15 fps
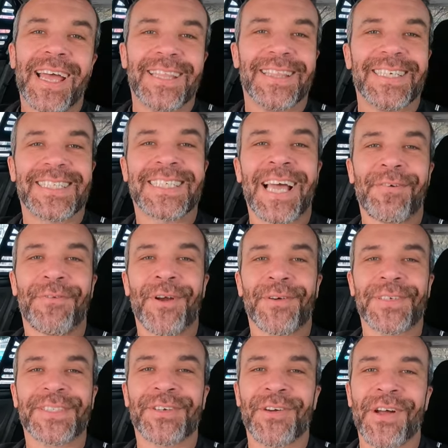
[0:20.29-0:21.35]
And this cafe
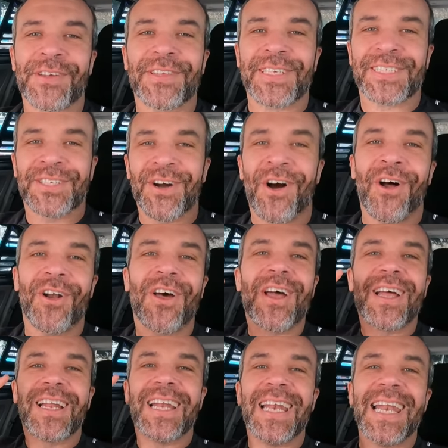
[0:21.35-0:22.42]
restaurant is called
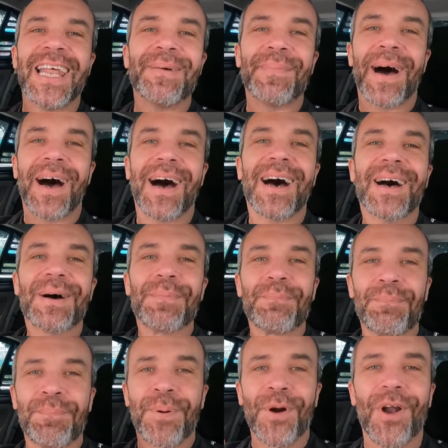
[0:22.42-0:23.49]

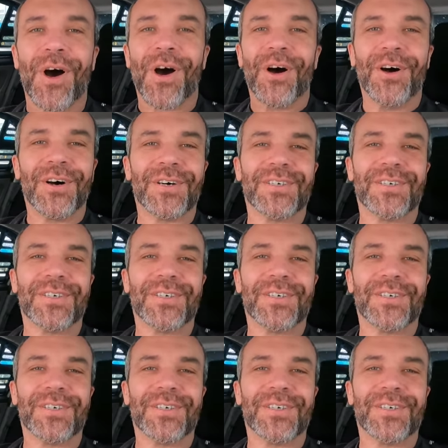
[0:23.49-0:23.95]
Limapulo.